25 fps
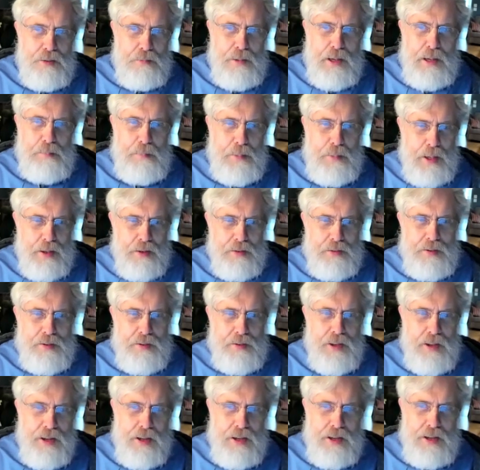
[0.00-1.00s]
my belt.
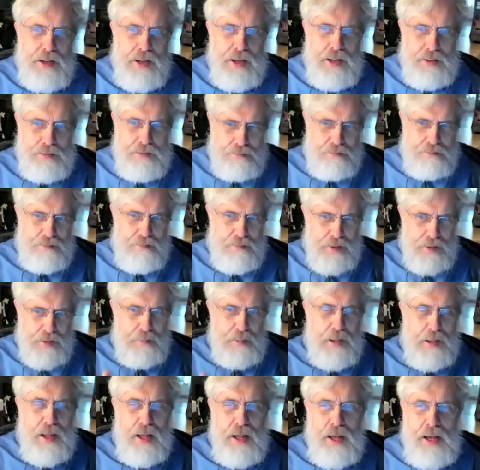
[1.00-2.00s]
Uh, I
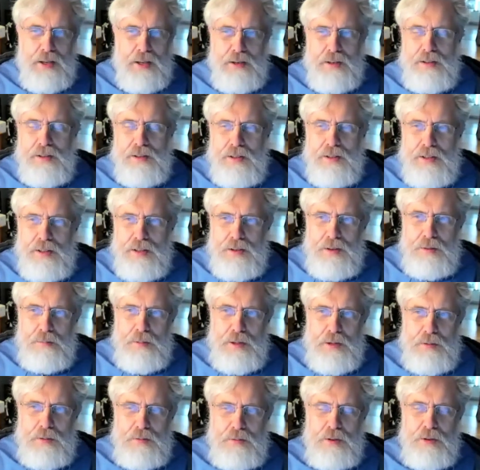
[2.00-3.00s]
applied at the end of
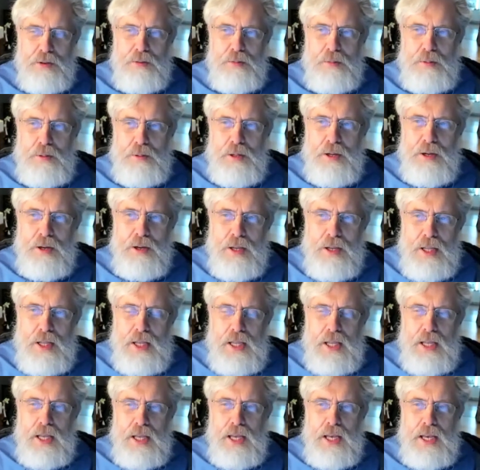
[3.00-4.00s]
my freshman year,
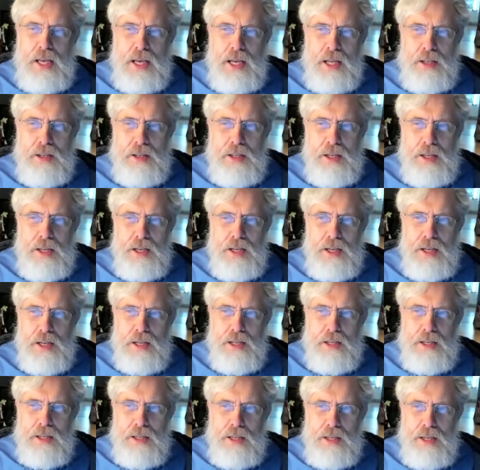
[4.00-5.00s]
and uh,
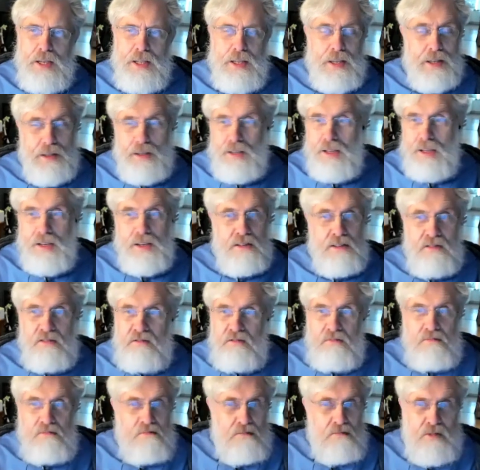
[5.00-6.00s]
and they
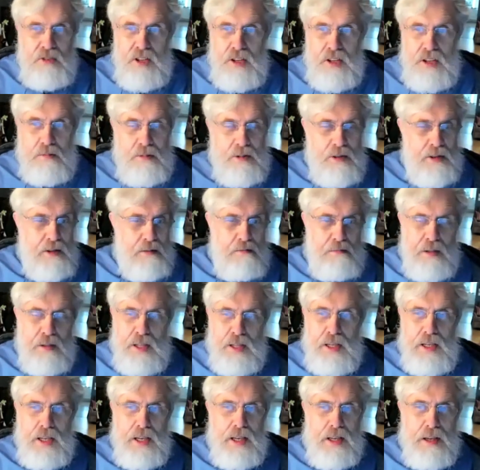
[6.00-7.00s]
didn't seem to
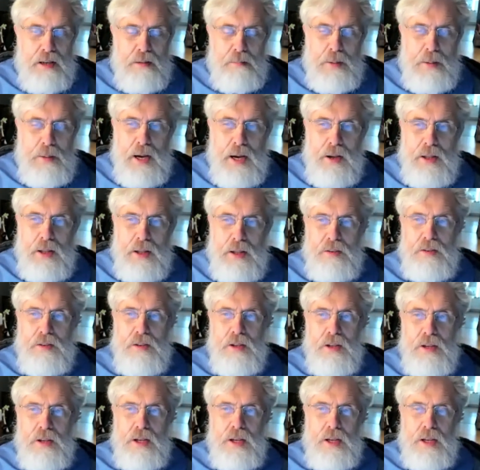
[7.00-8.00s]
blink about it.
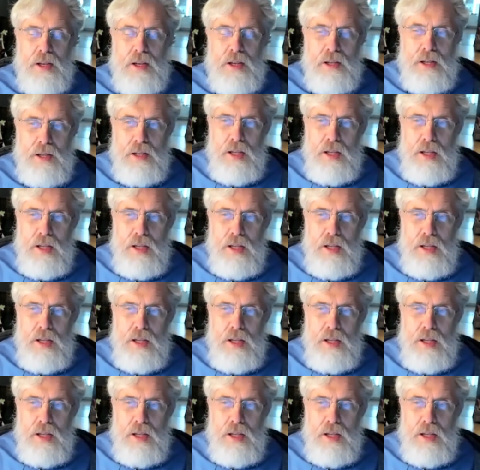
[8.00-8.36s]
Uh,